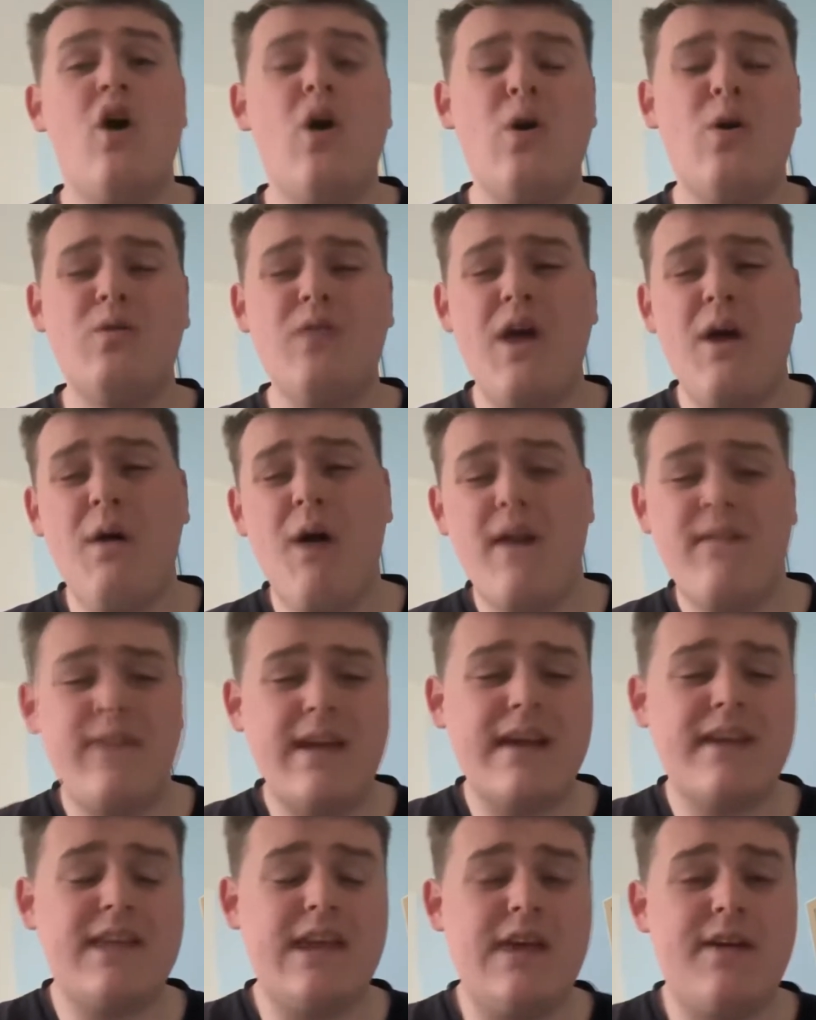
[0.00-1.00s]
Although I
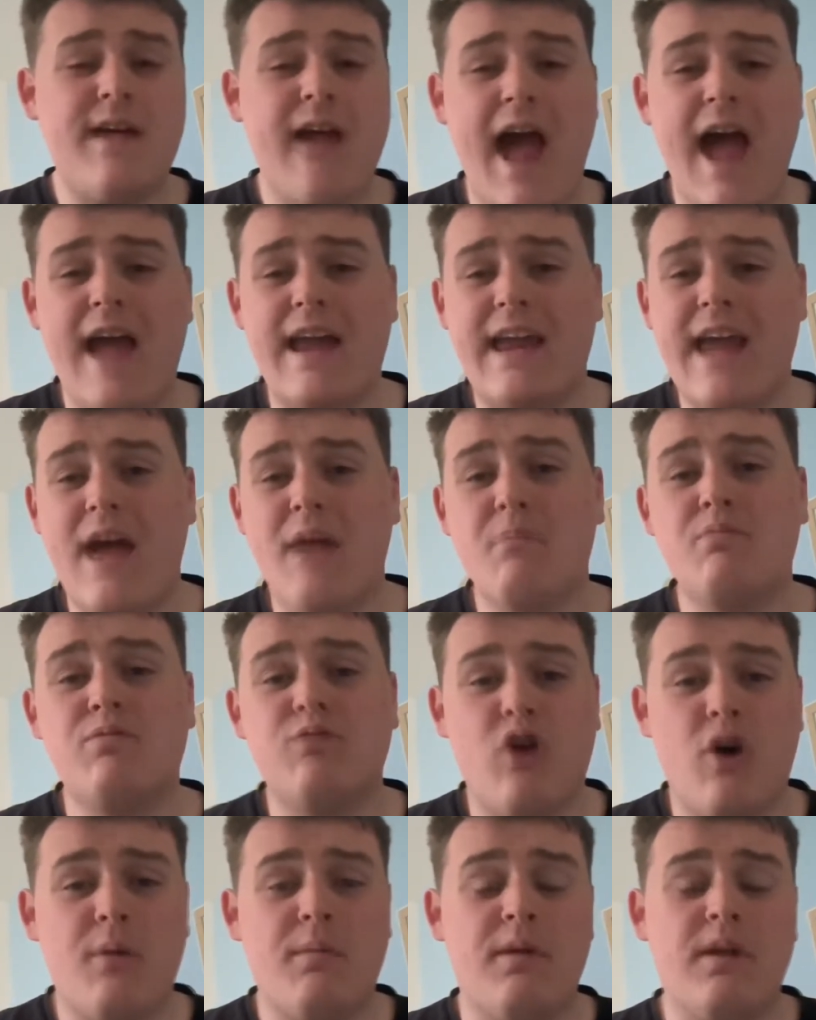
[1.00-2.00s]
think that you can get
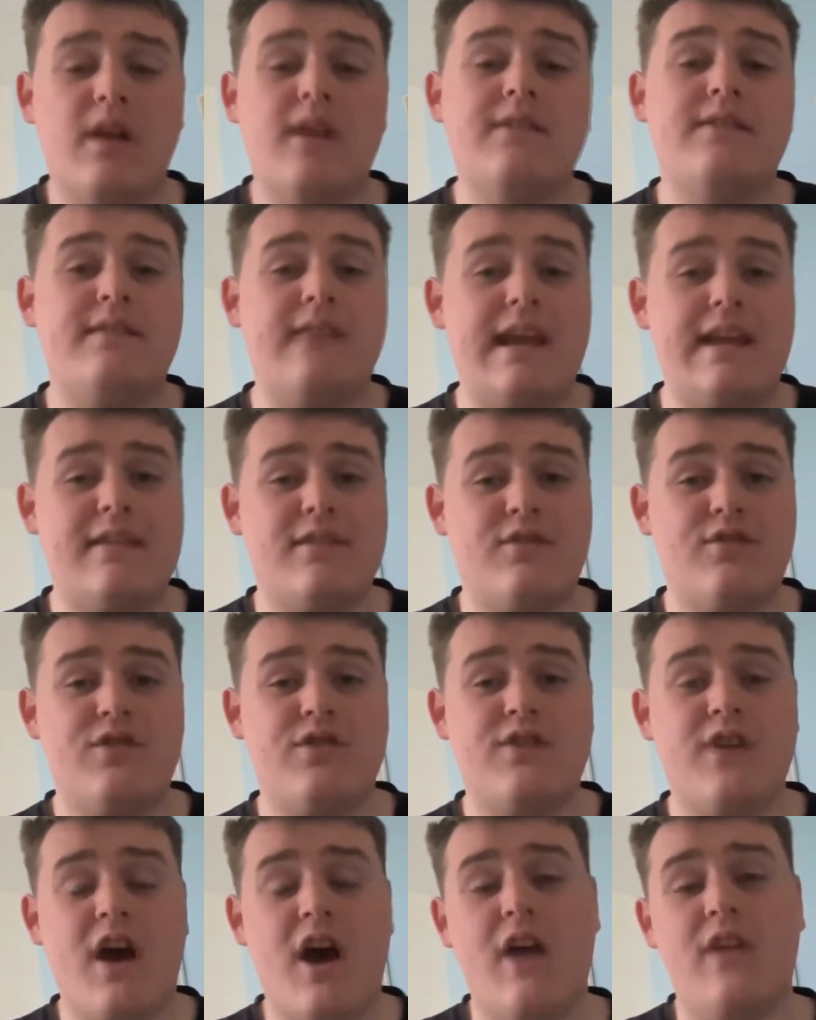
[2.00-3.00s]
proper, decent
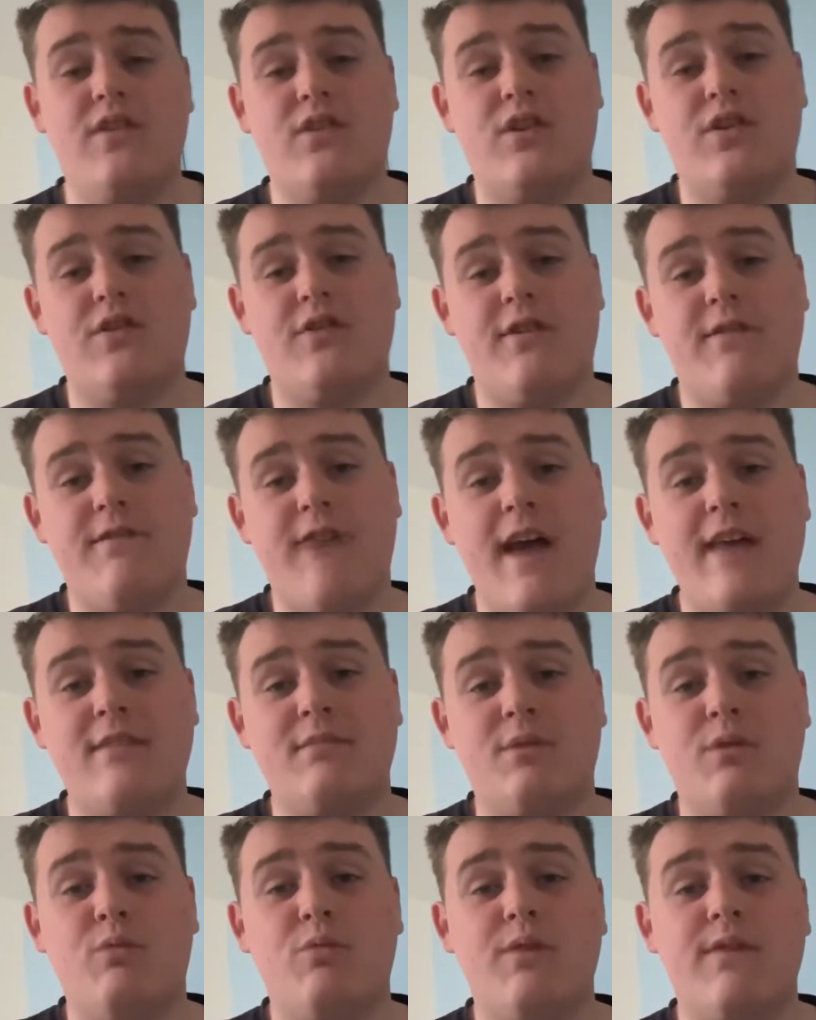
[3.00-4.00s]
returns on your
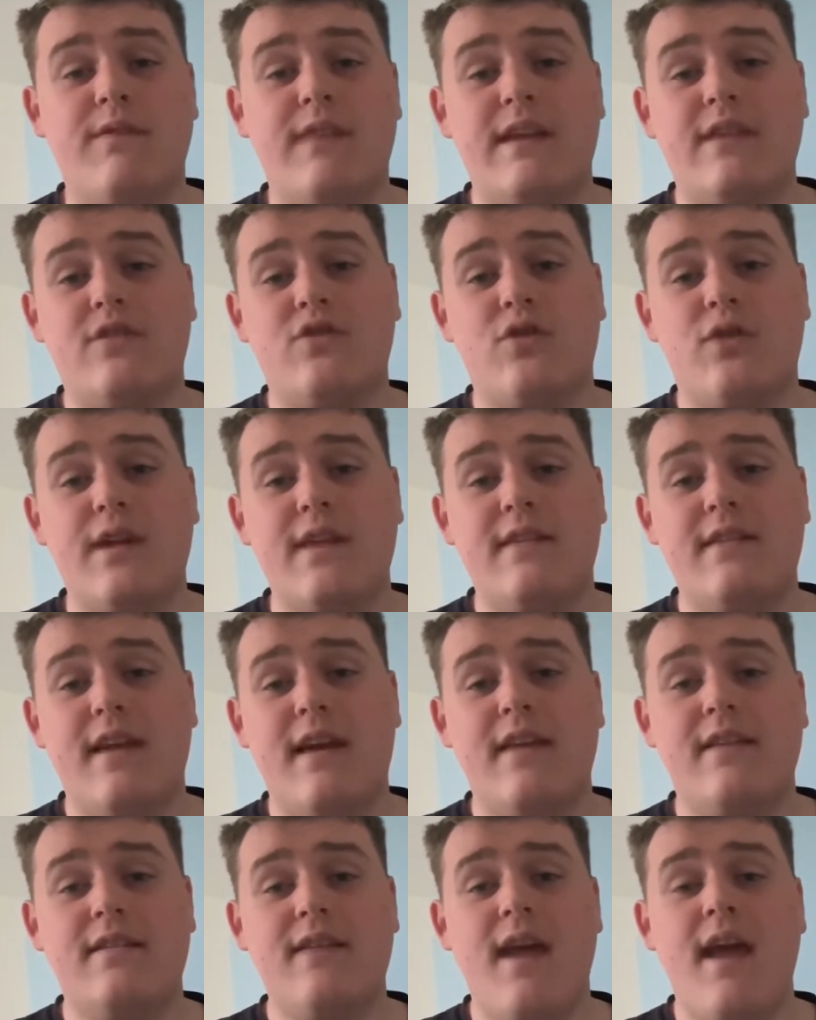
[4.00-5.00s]
investment with these
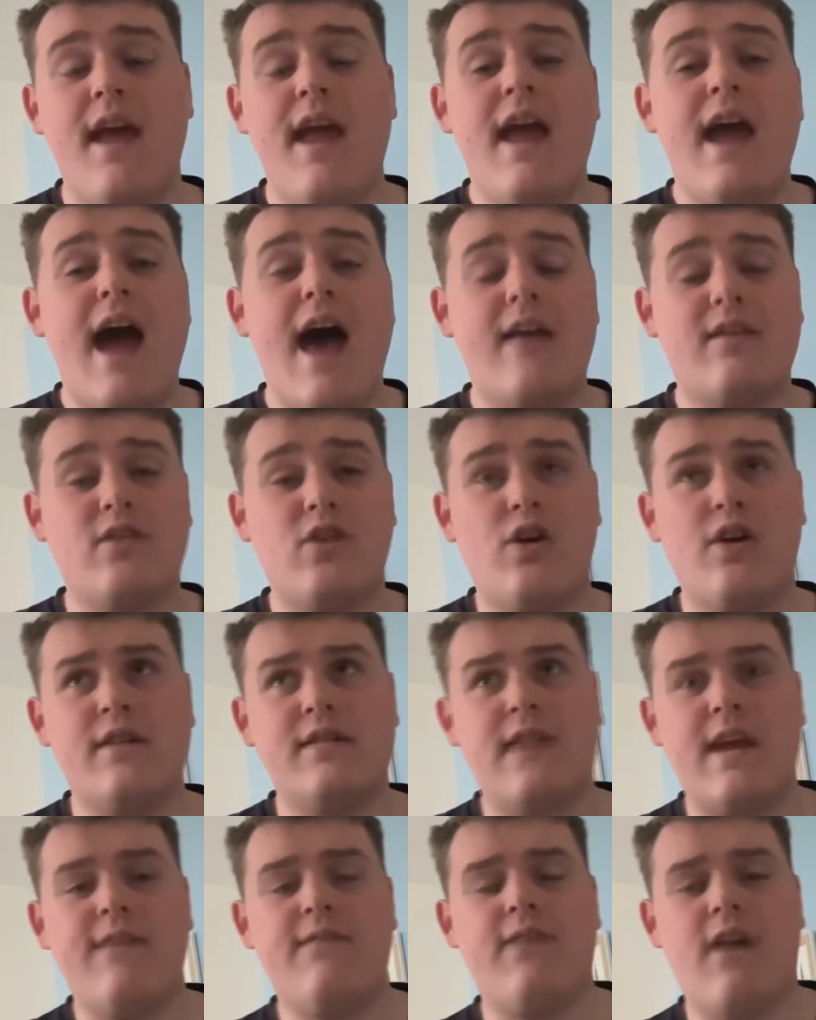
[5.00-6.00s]
choices, as long as
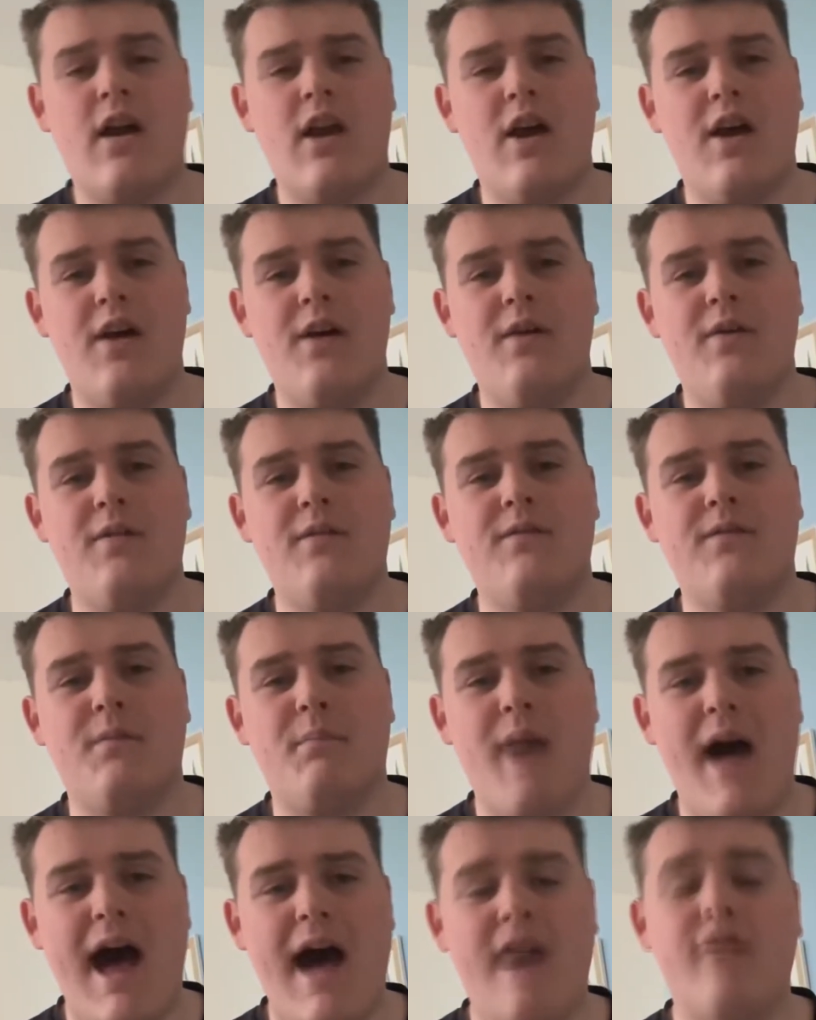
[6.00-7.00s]
they follow the
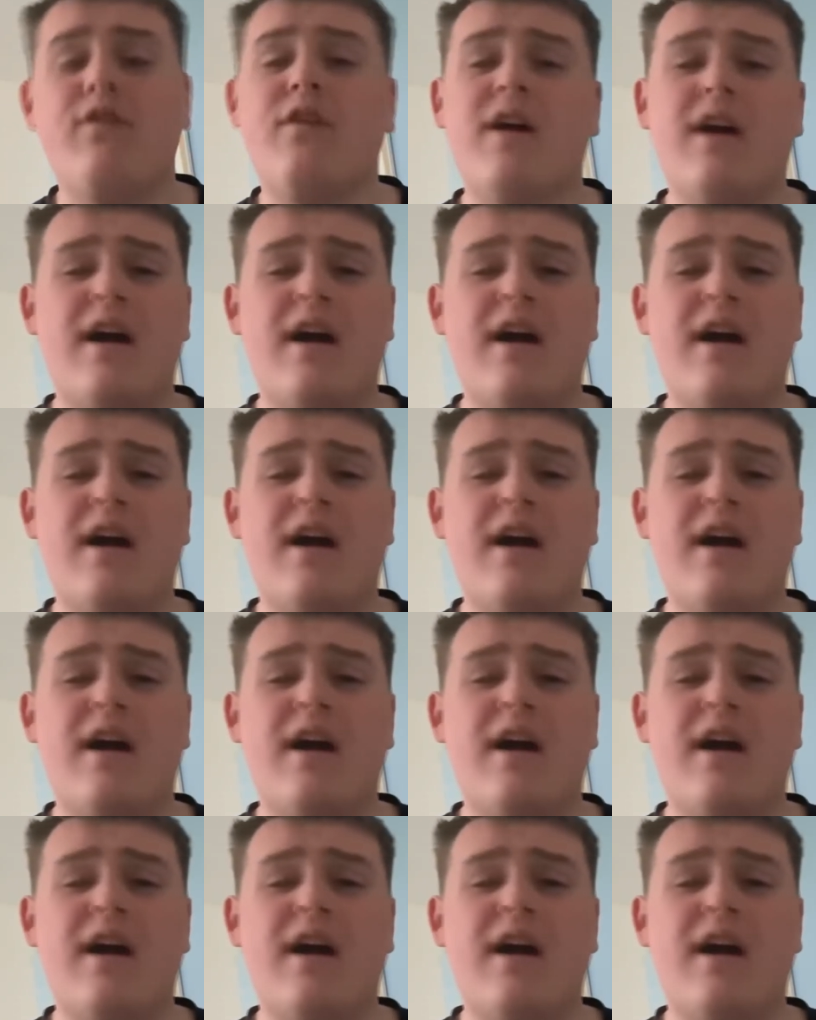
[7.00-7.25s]
path